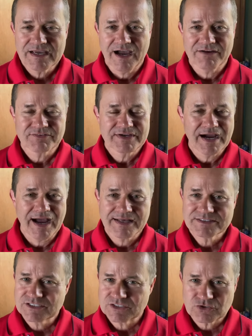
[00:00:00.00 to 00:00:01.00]
of. God
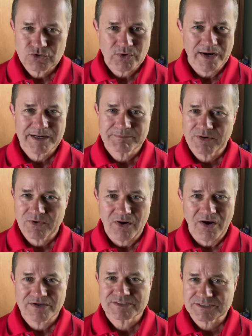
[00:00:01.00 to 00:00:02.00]
God's incredible,
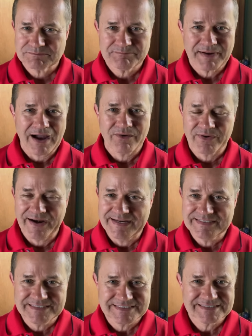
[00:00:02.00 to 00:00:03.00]
awesome power
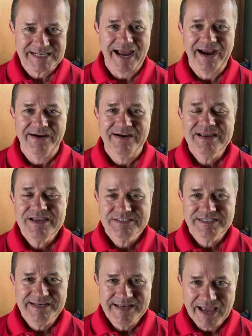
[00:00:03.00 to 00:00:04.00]
and desire
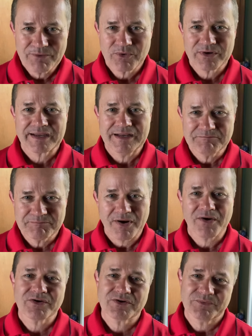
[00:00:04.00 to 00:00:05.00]
to network and
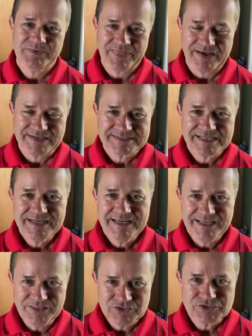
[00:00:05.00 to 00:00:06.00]
partner with us
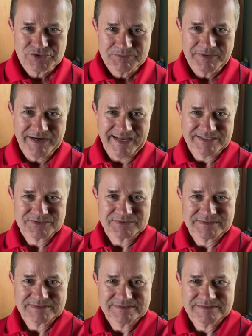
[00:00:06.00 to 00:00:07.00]
in the supernatural.